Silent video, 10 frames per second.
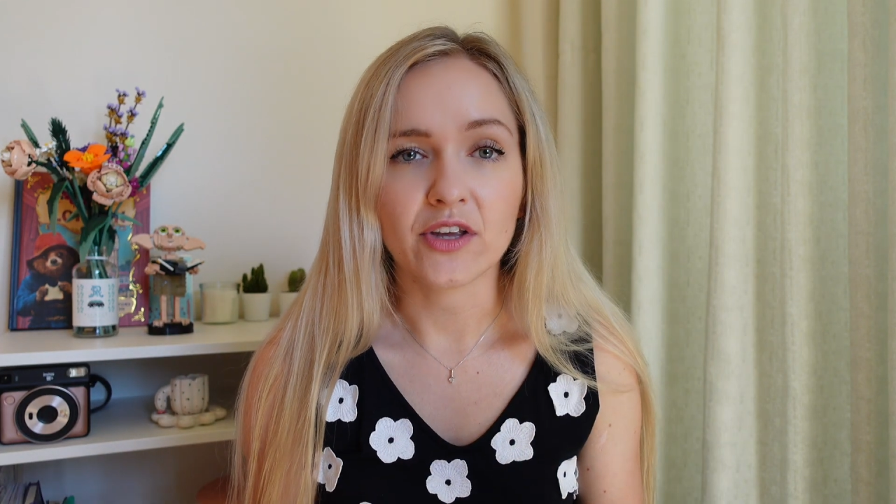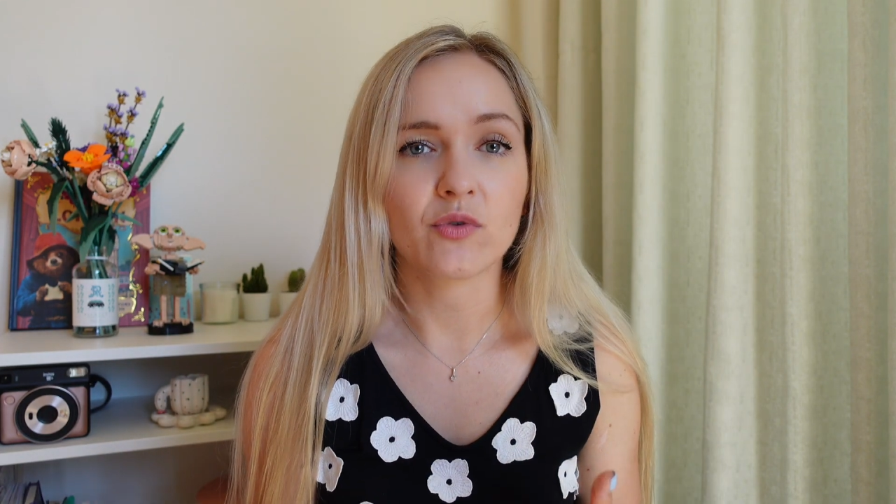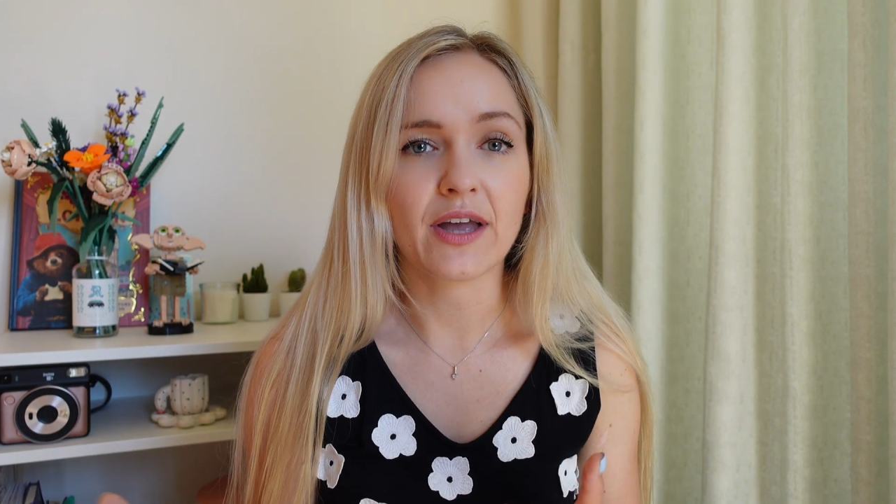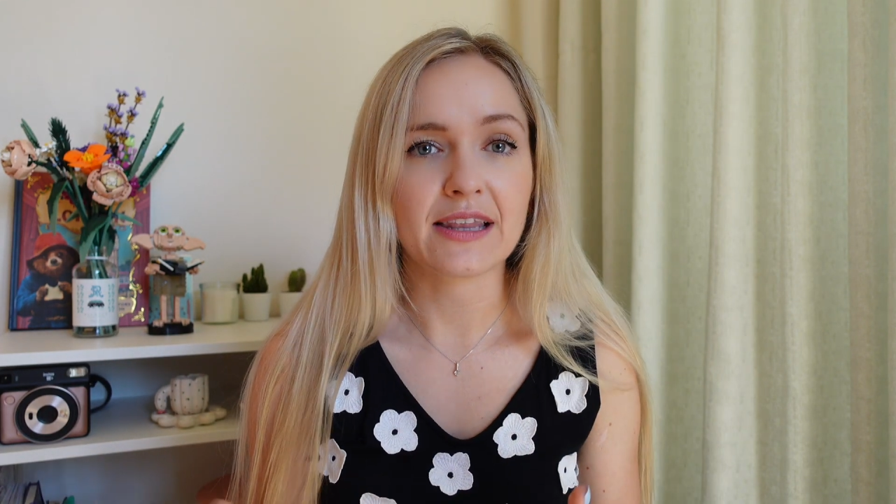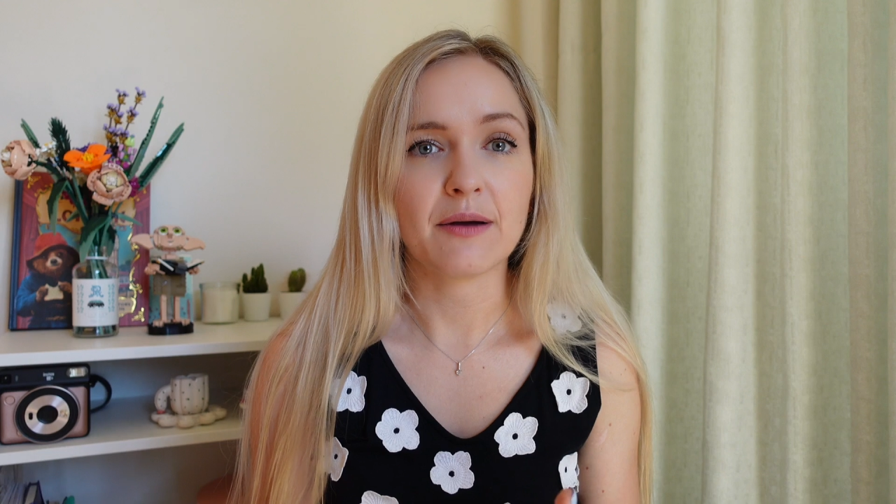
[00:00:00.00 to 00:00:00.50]
You
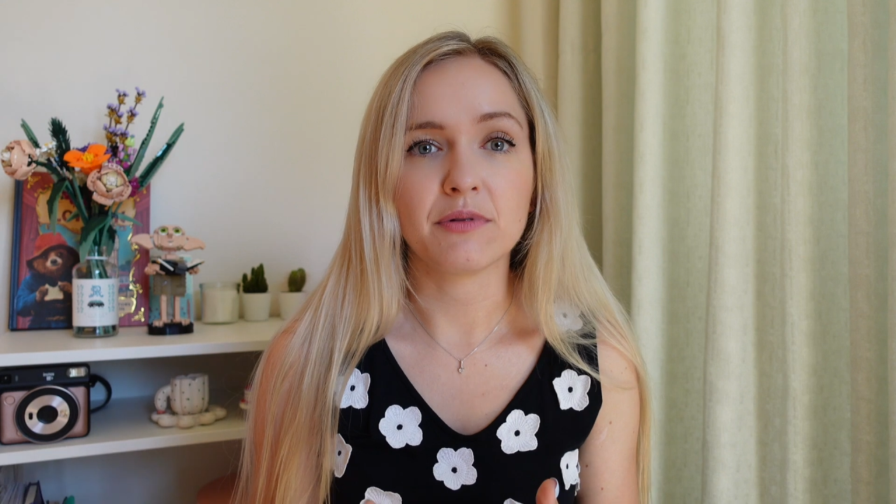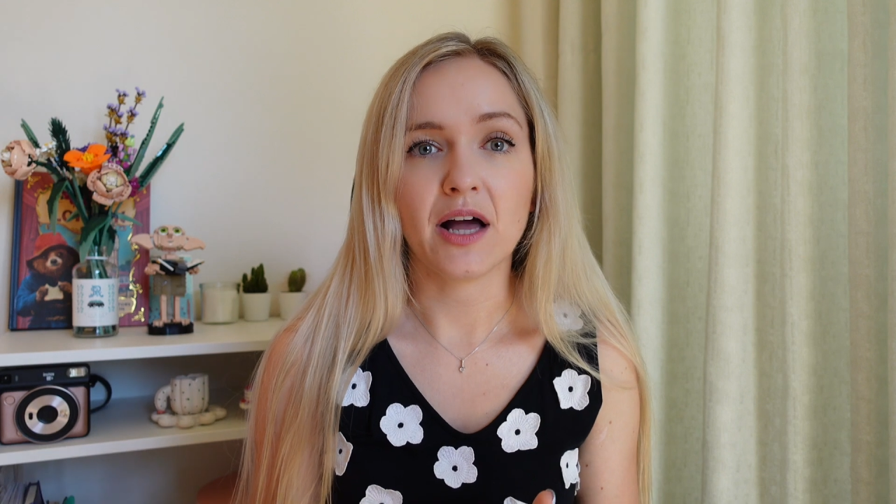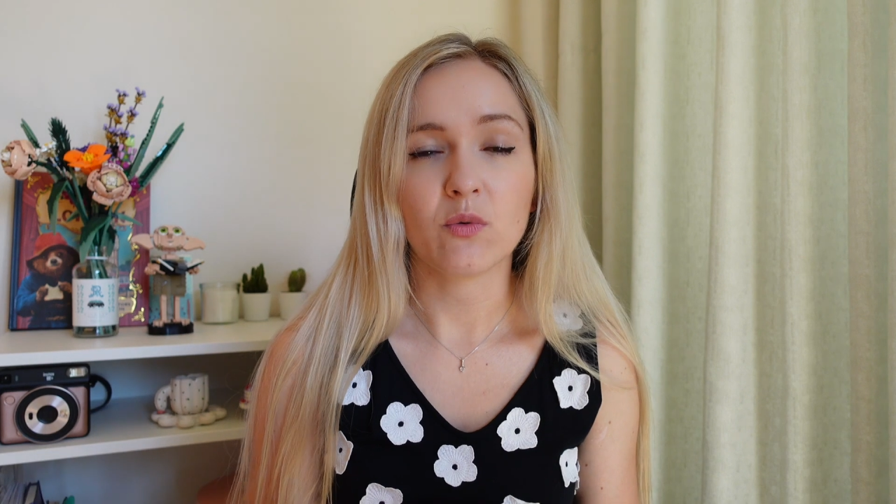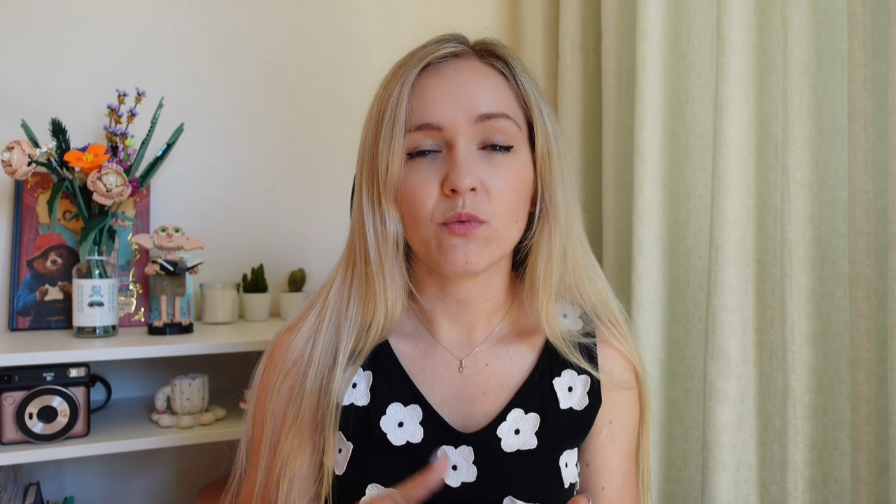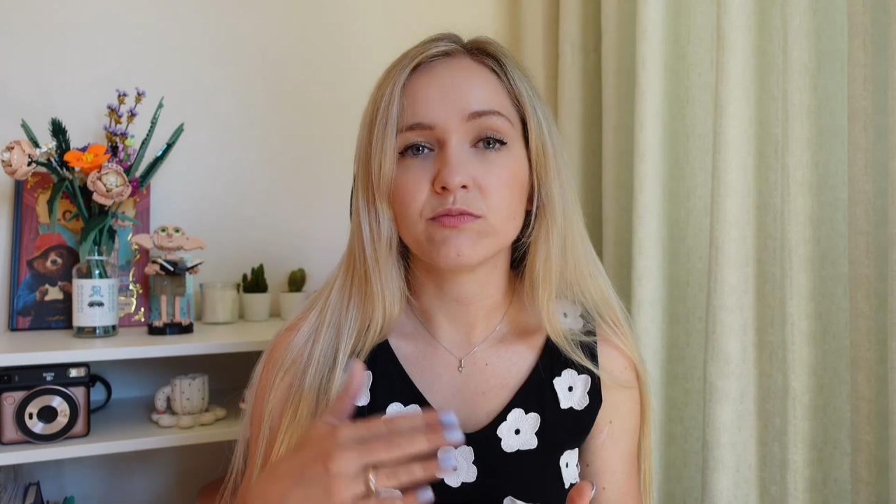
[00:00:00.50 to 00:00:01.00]
can
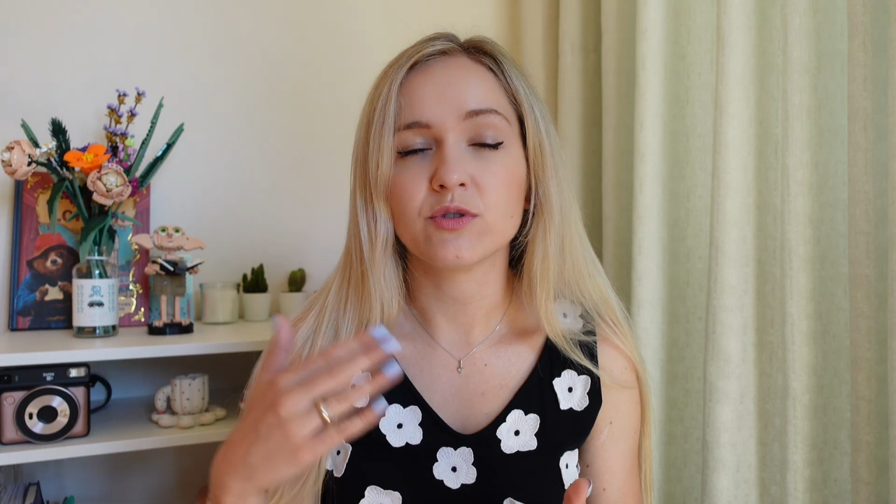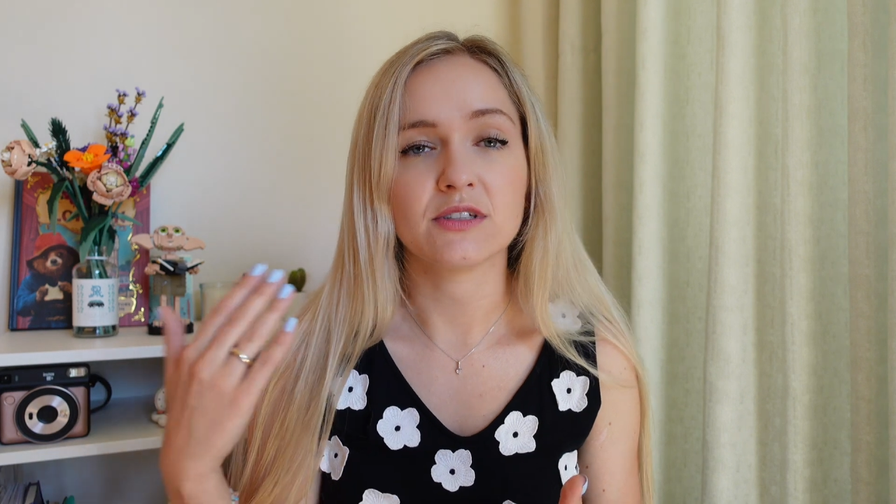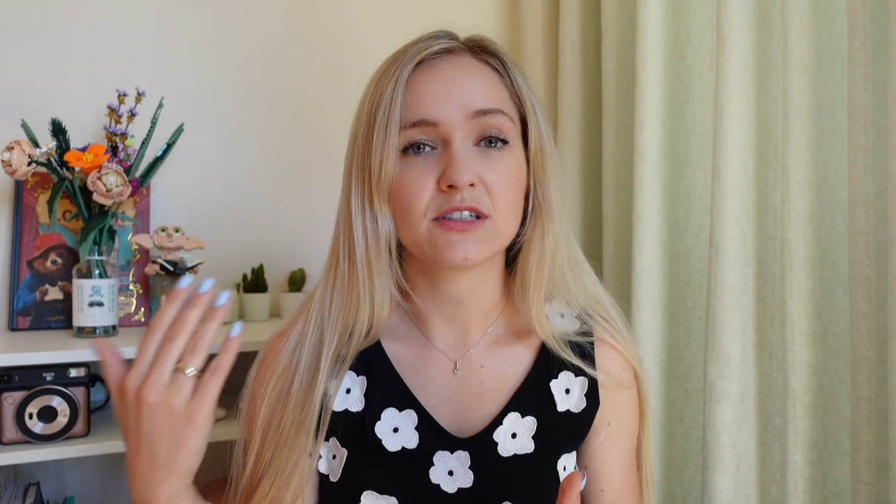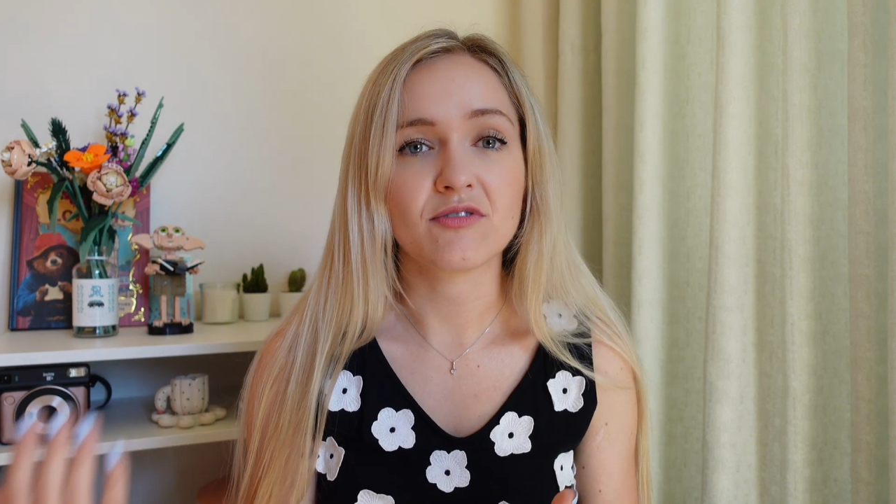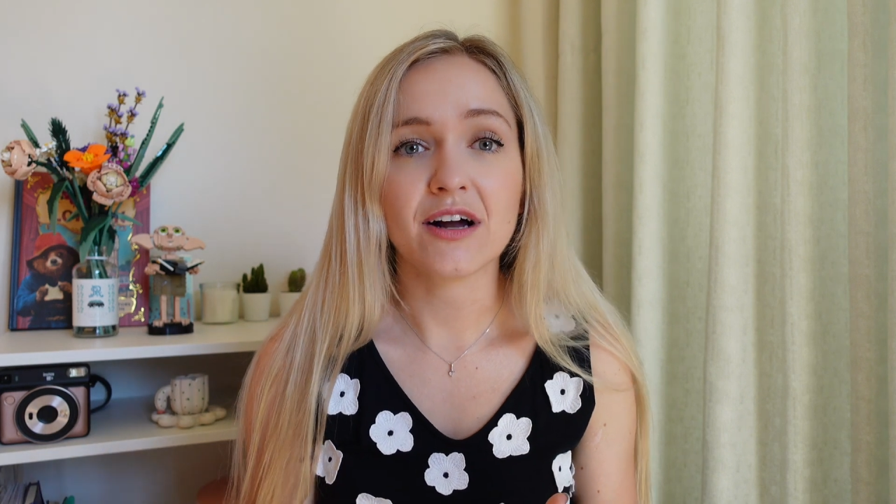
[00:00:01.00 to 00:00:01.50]
apply to
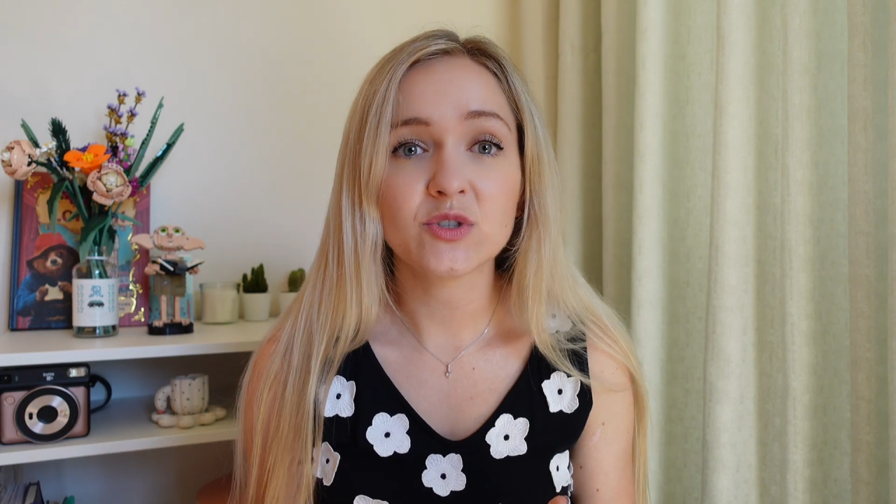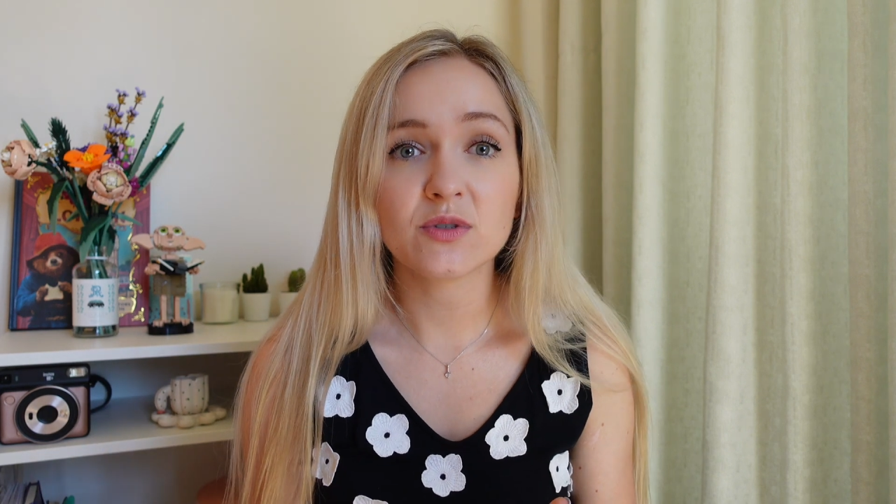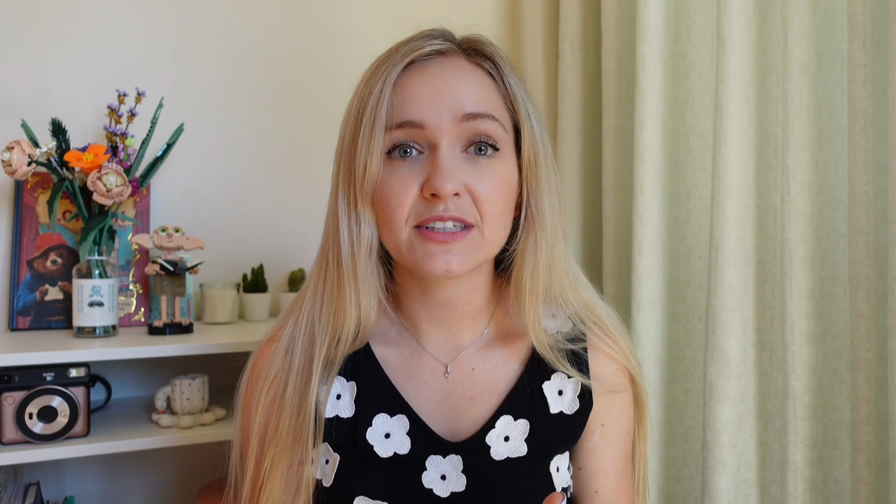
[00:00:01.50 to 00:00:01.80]
those graduate